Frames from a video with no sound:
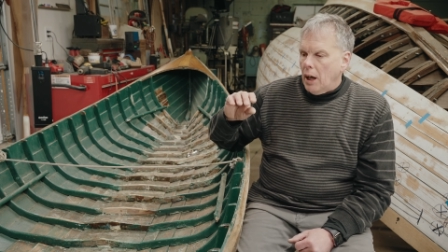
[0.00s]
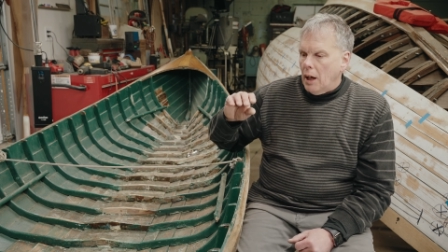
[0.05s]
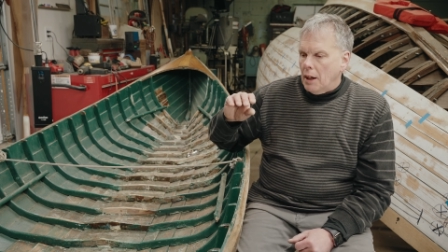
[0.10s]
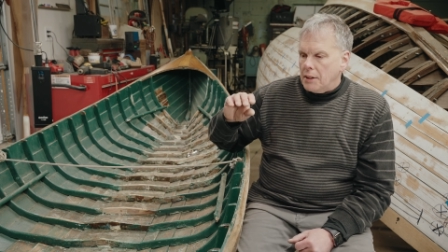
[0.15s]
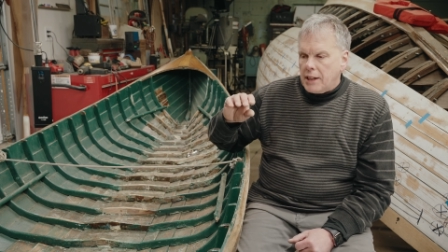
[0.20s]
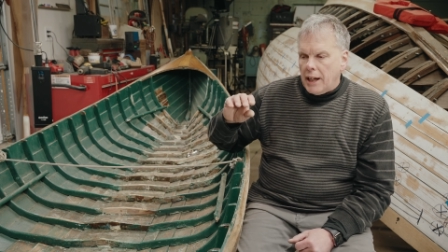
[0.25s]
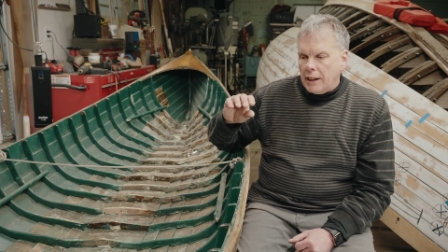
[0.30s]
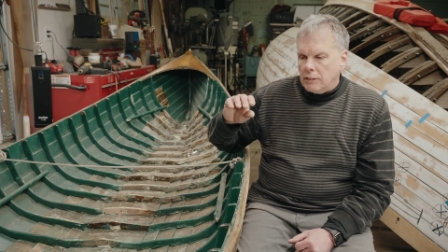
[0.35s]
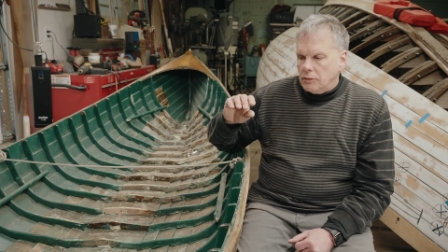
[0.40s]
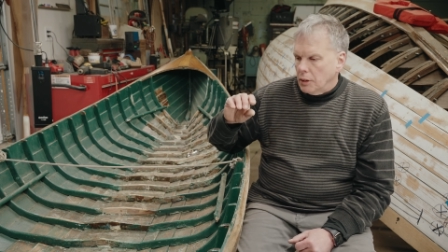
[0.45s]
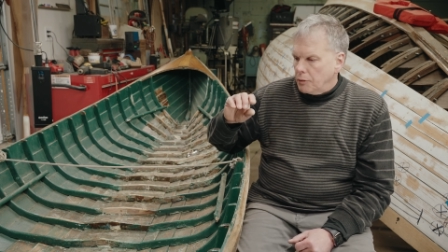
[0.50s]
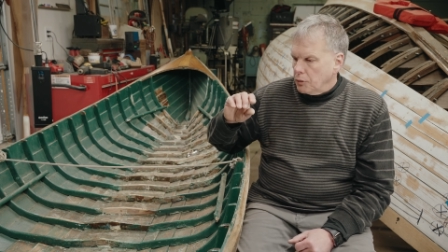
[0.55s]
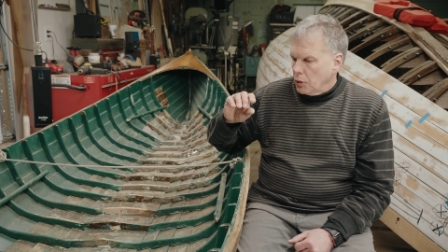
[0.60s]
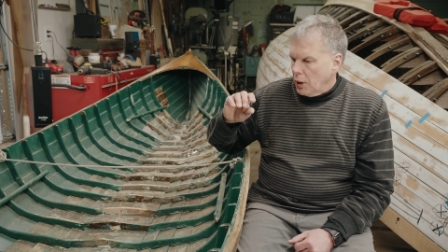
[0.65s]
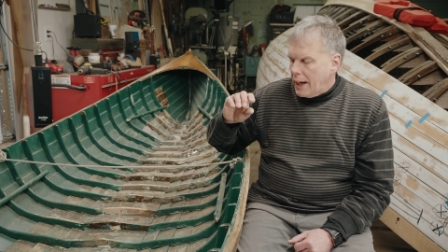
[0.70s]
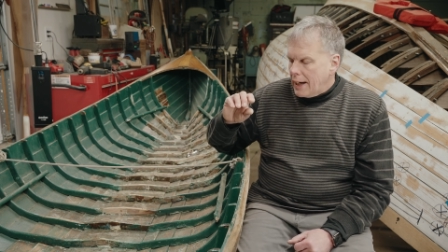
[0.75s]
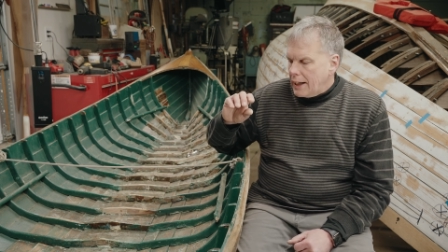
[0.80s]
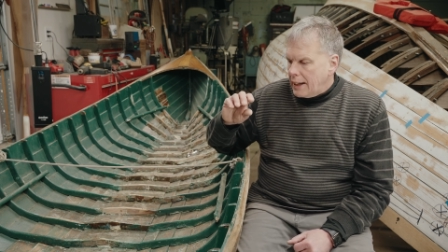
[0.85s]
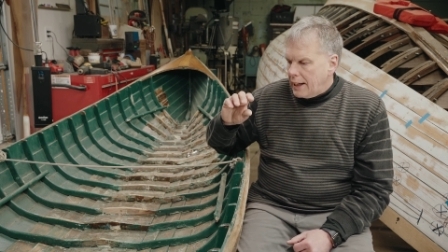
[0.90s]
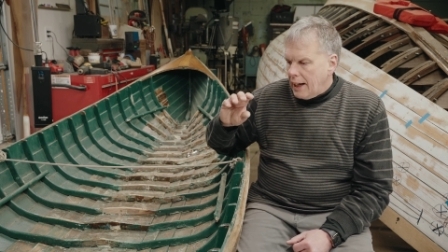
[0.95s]
take a look for
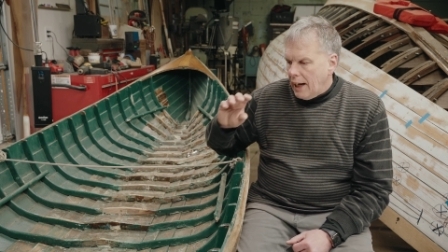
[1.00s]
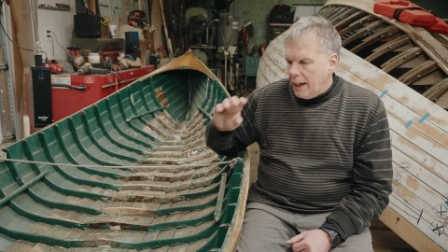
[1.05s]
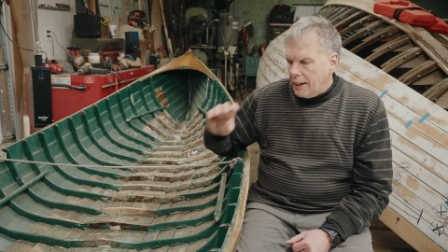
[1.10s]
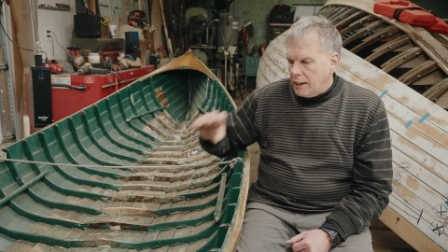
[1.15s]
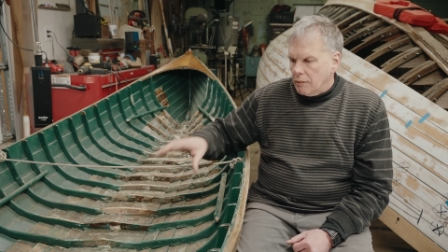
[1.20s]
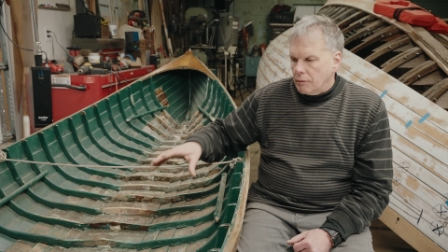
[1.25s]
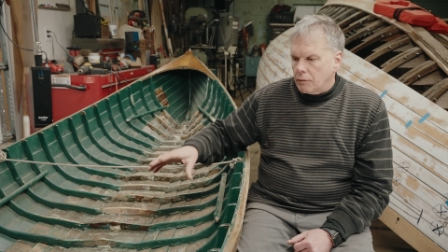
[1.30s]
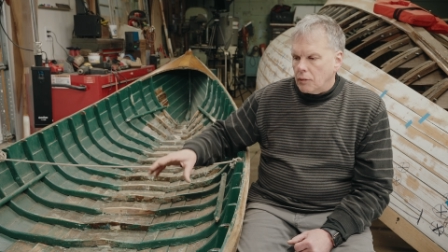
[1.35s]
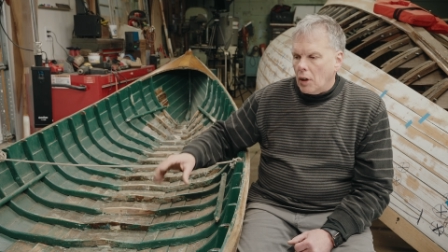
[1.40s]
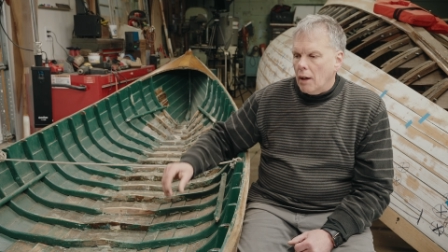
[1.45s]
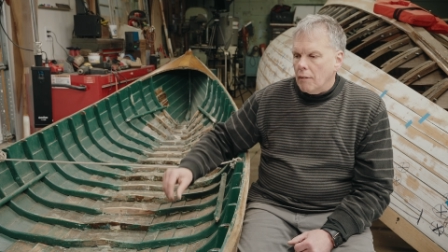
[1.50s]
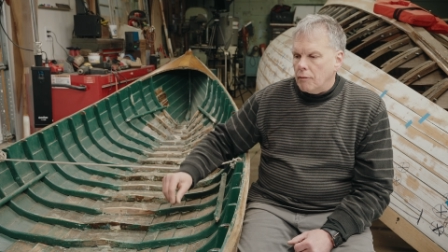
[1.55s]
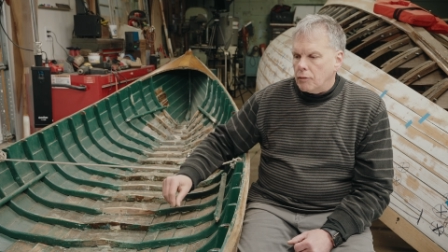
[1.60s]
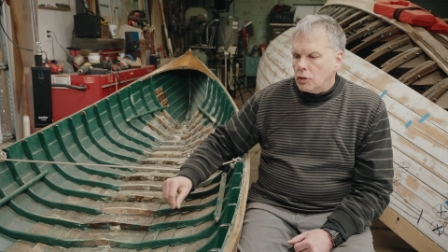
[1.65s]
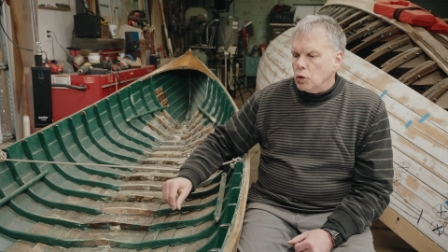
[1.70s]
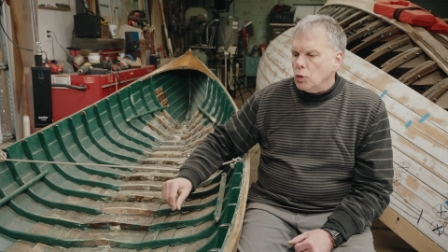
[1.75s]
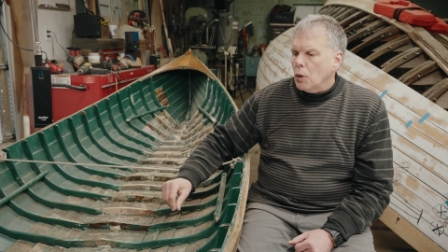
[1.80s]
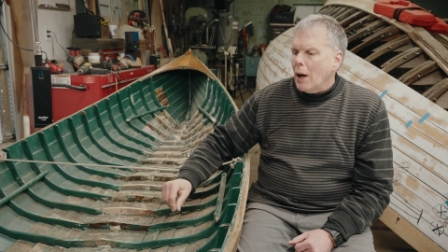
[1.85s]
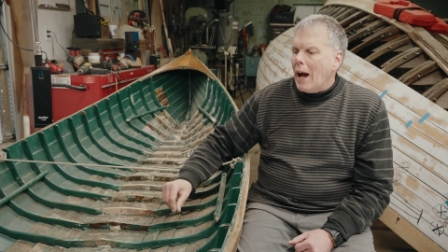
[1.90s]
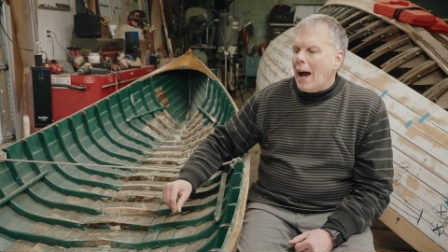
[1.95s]
any kind of
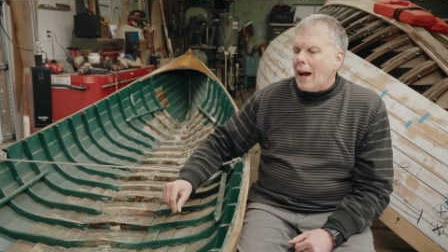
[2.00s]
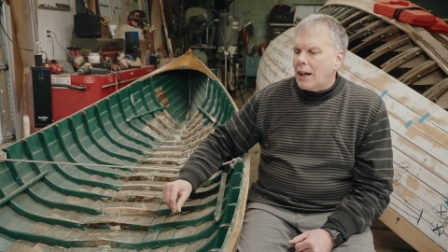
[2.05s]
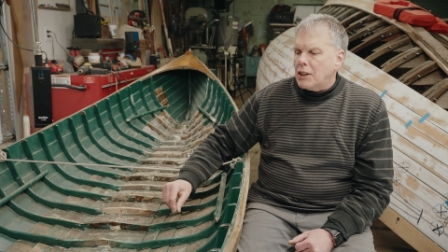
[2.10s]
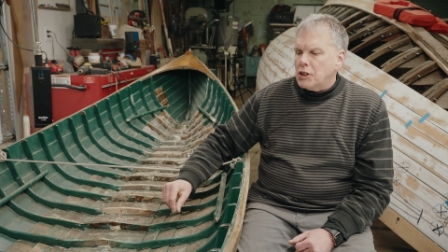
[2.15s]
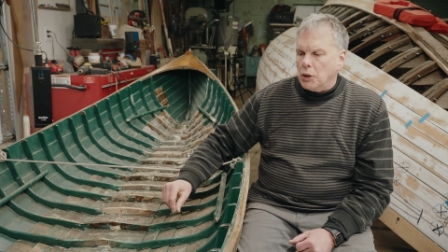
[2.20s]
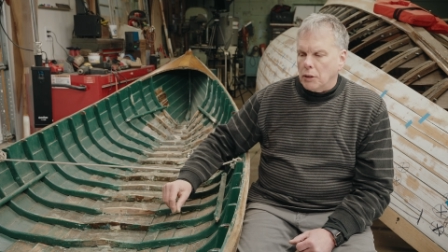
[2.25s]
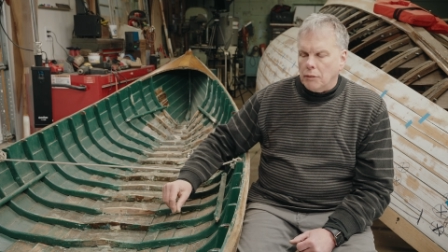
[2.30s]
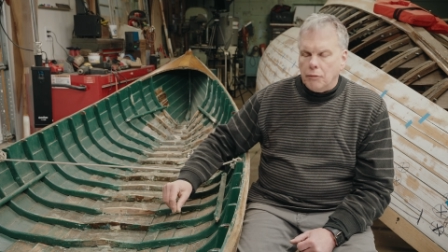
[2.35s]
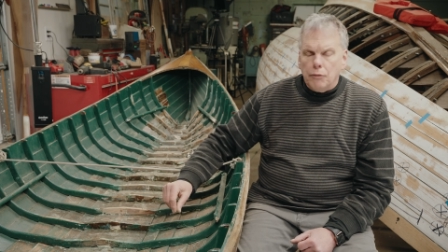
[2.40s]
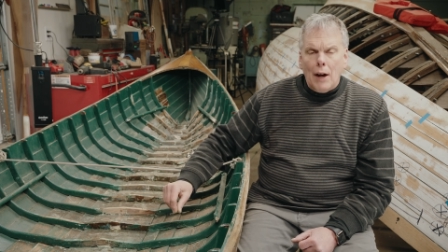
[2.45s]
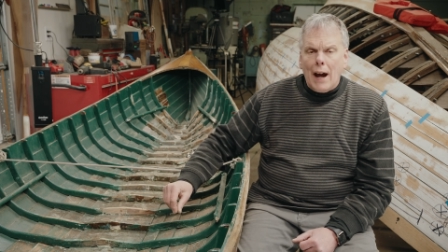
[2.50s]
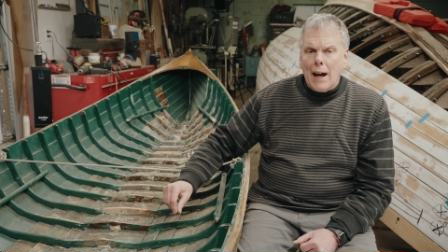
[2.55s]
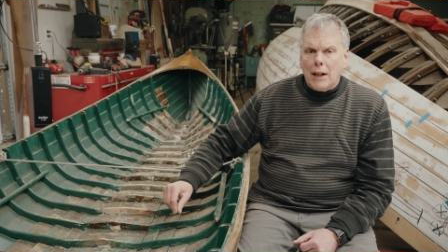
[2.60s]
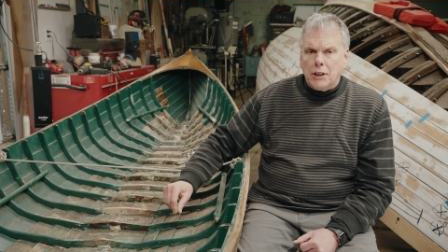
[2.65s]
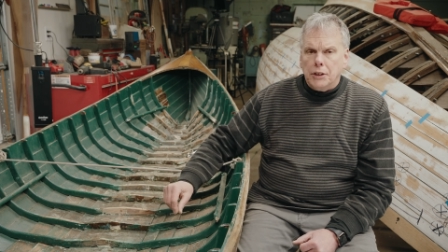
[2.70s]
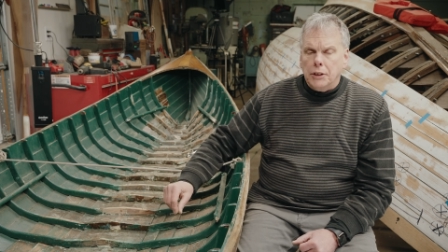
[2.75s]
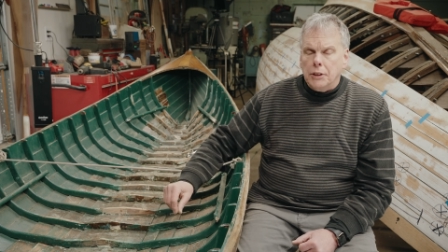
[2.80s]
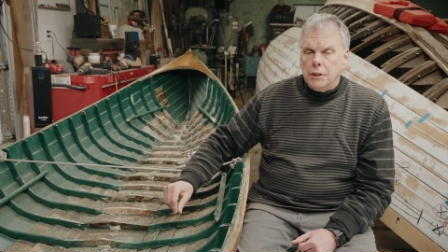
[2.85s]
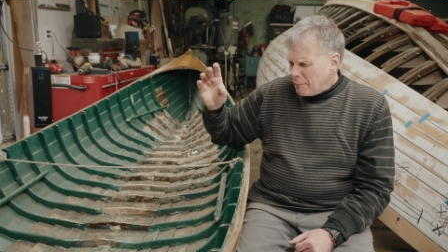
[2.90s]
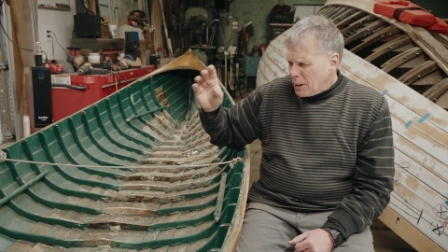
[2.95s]
cracks or
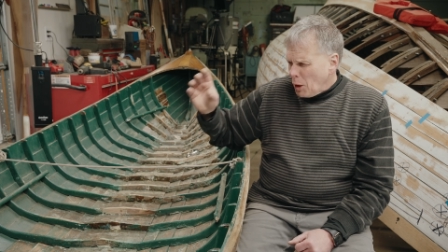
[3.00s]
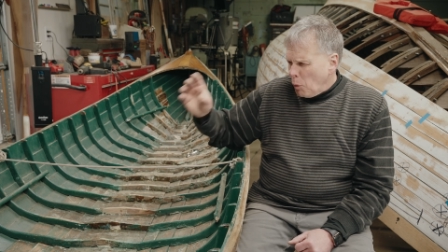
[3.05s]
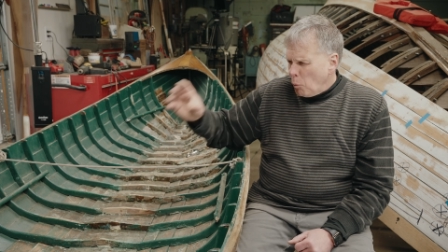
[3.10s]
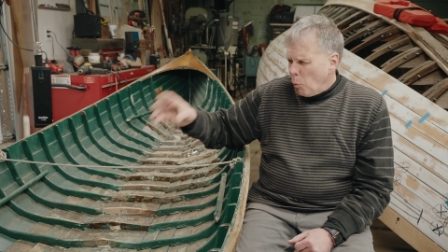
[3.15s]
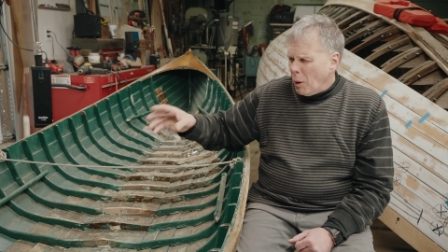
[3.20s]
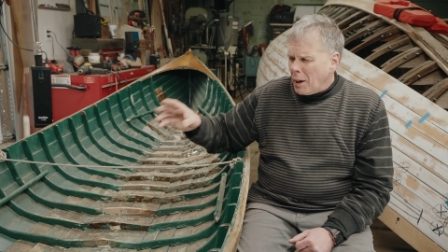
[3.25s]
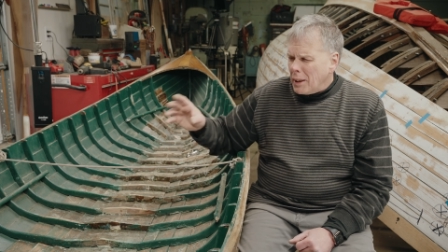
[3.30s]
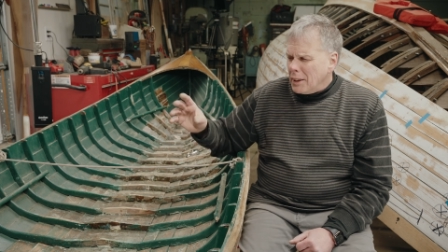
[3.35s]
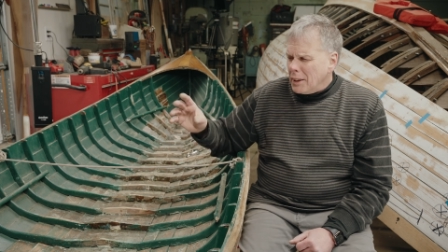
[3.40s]
fractures. One of